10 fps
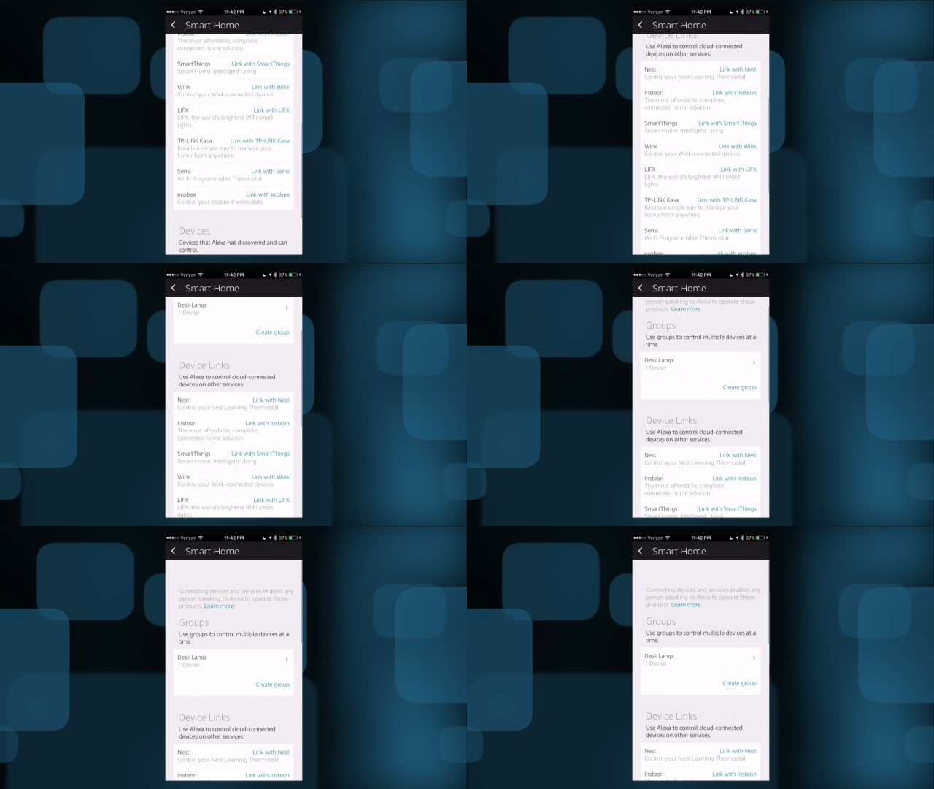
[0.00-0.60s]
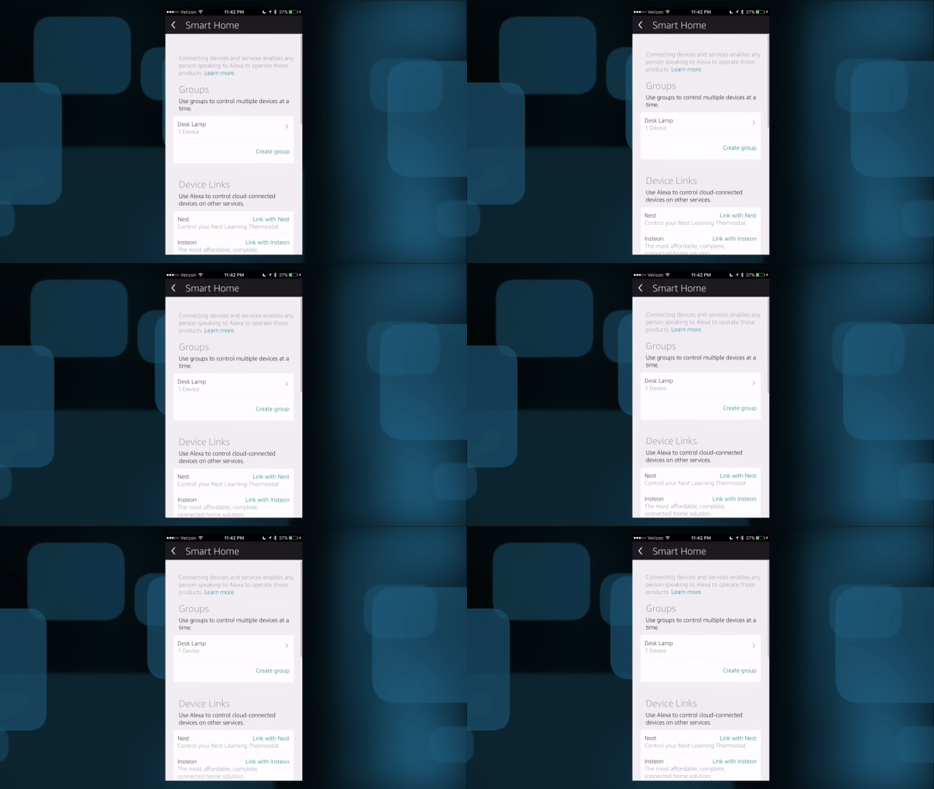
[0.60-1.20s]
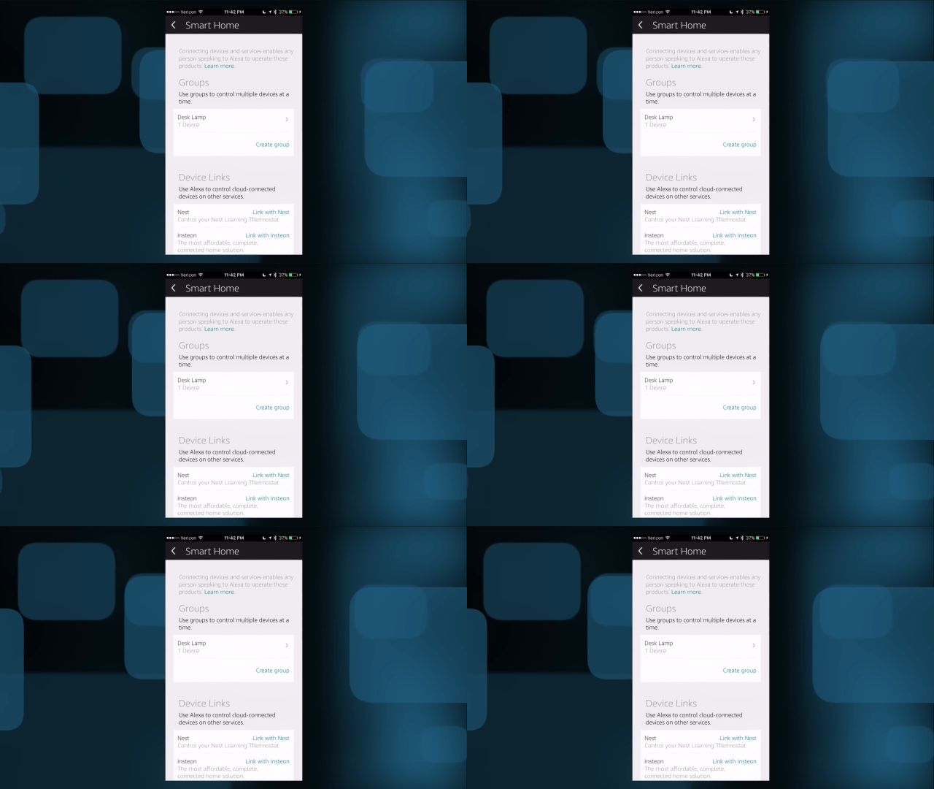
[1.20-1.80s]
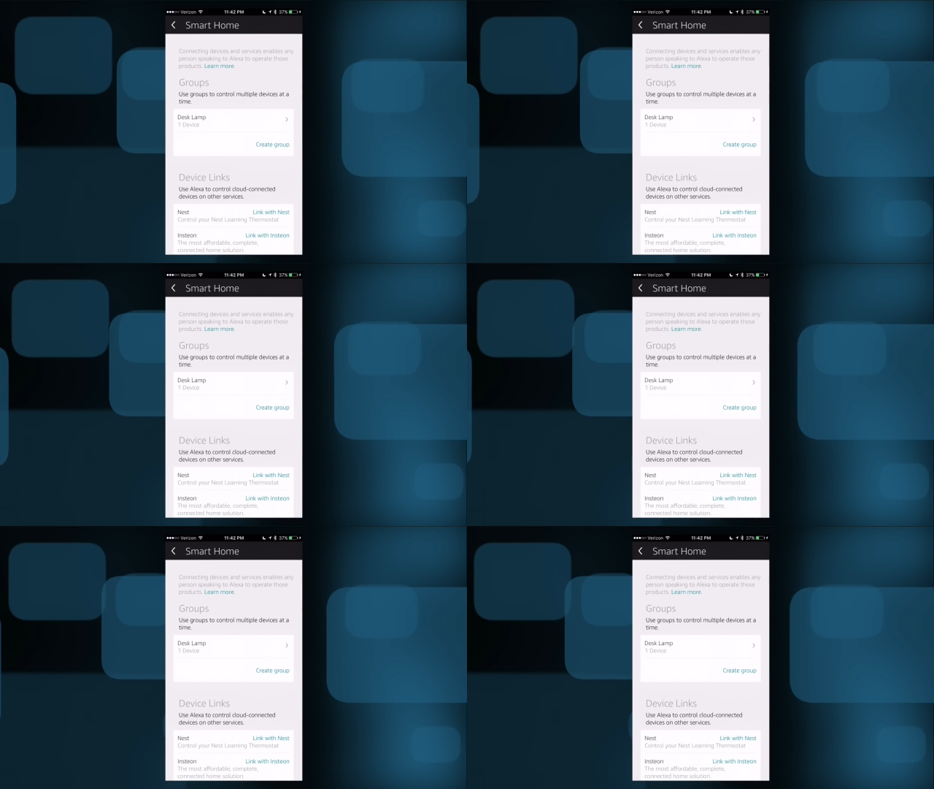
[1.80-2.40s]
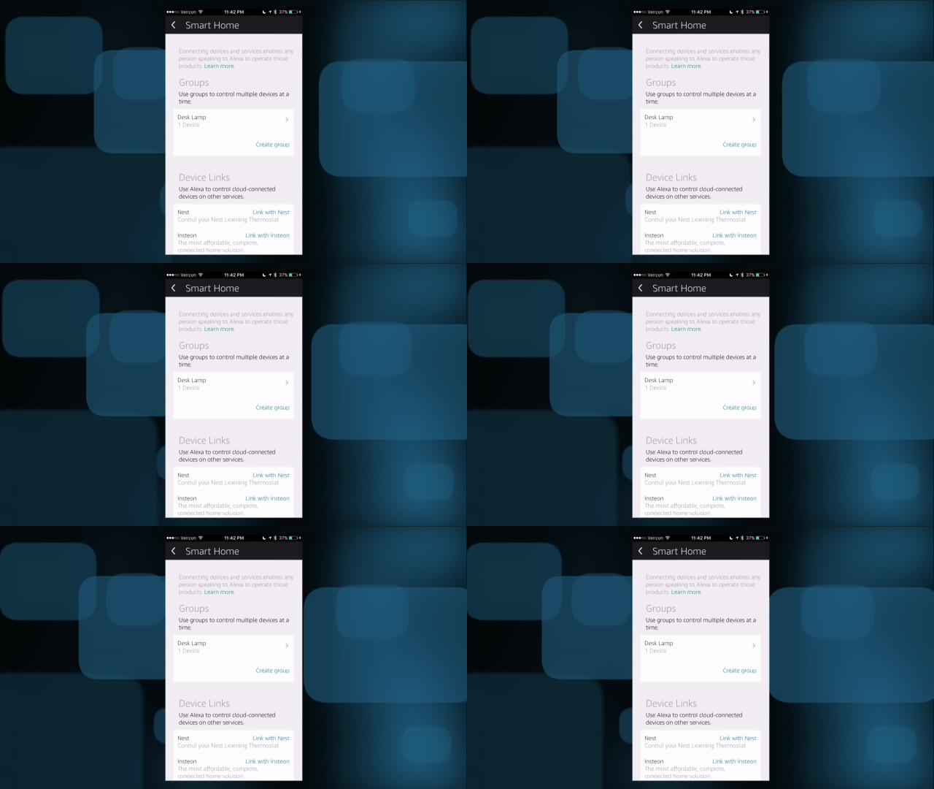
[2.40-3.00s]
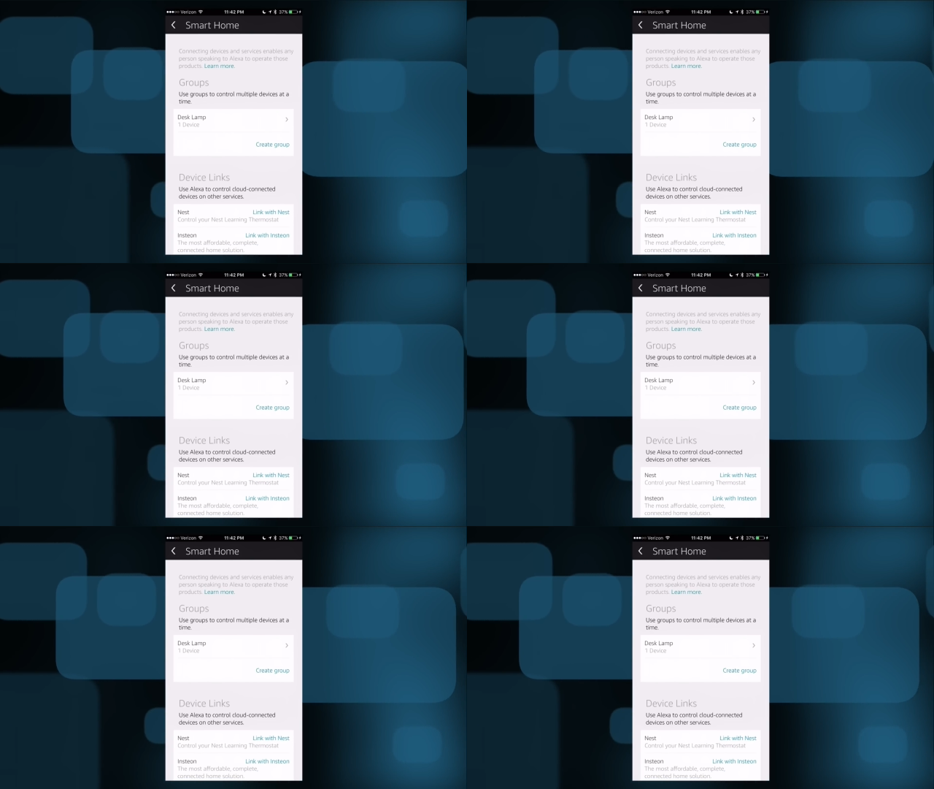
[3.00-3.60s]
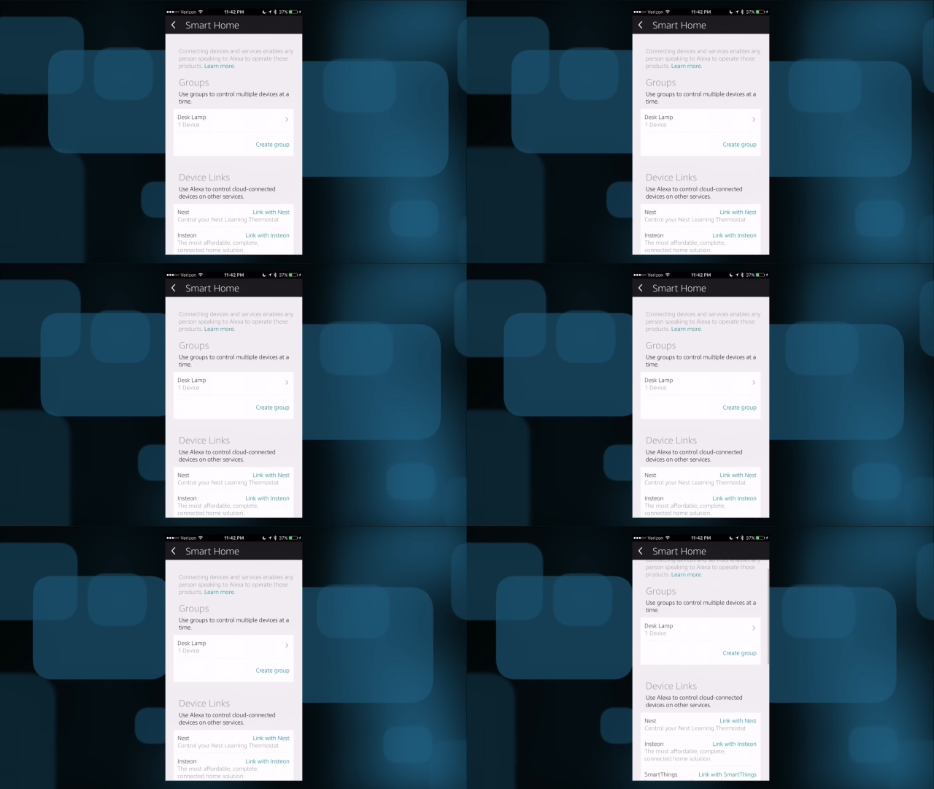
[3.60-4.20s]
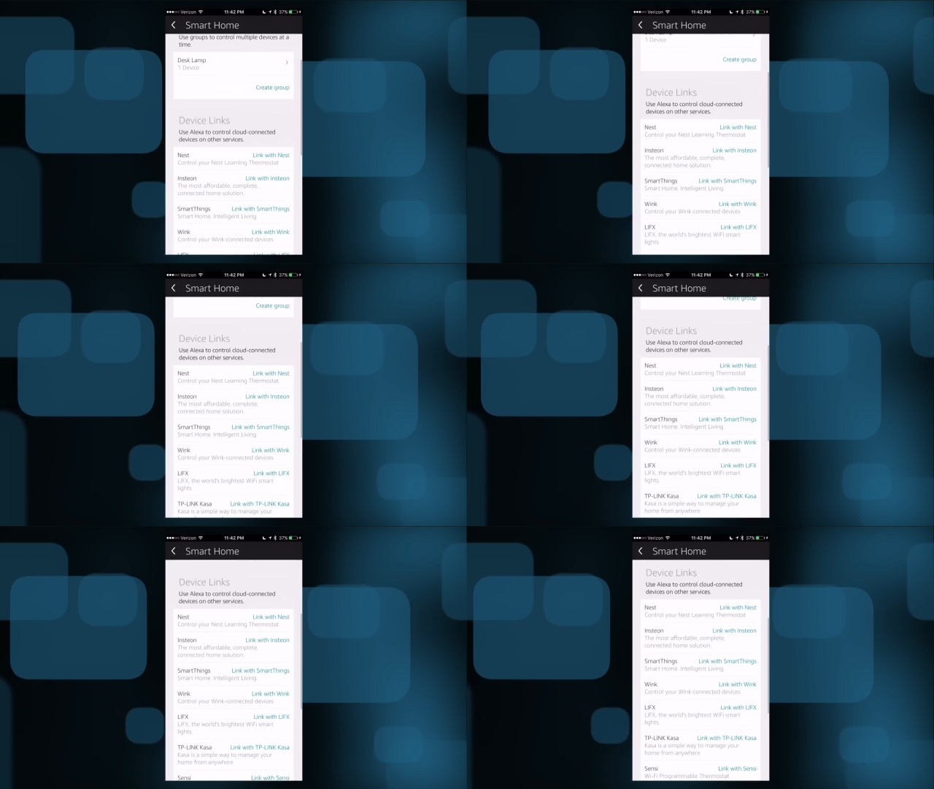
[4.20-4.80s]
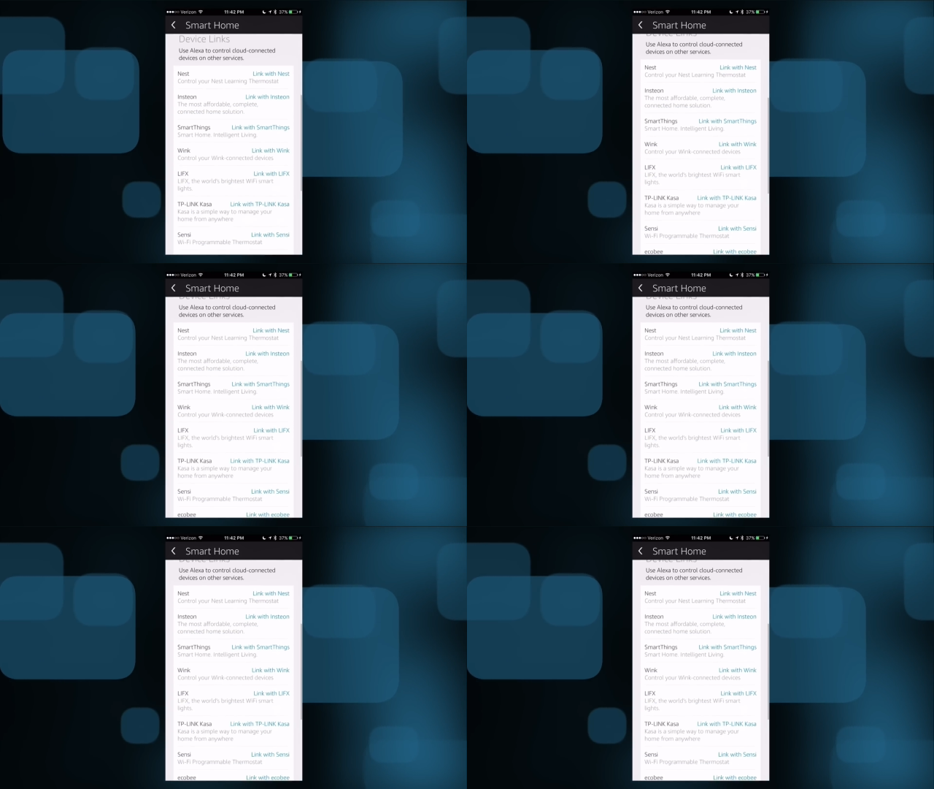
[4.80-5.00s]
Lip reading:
[unreadable: no face in view]